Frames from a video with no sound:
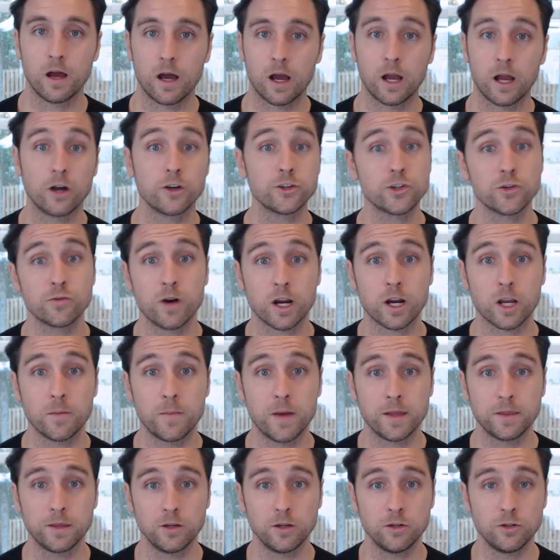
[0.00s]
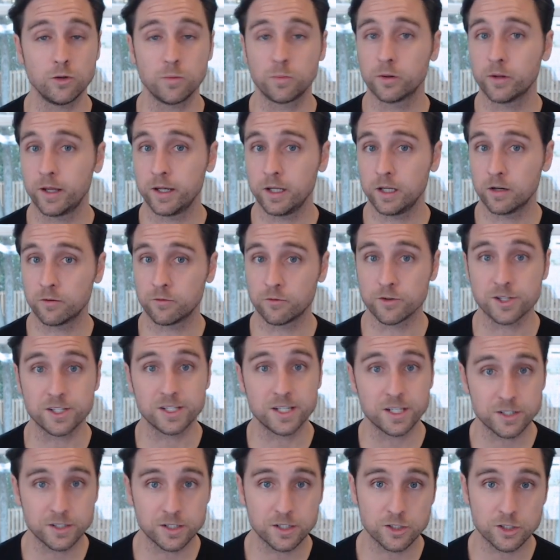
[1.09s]
I also recommend that you do plenty of
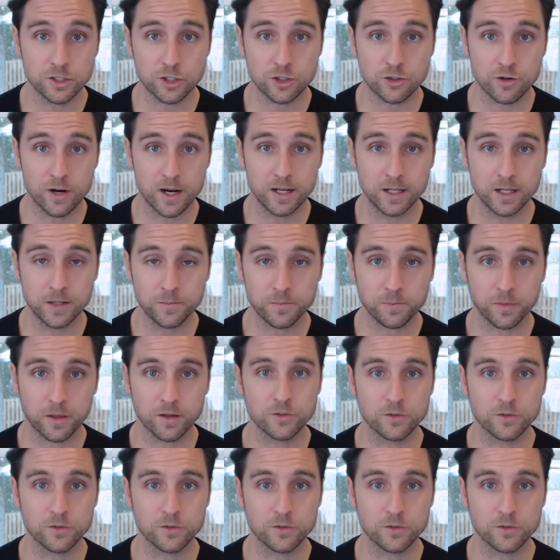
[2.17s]
resistance training.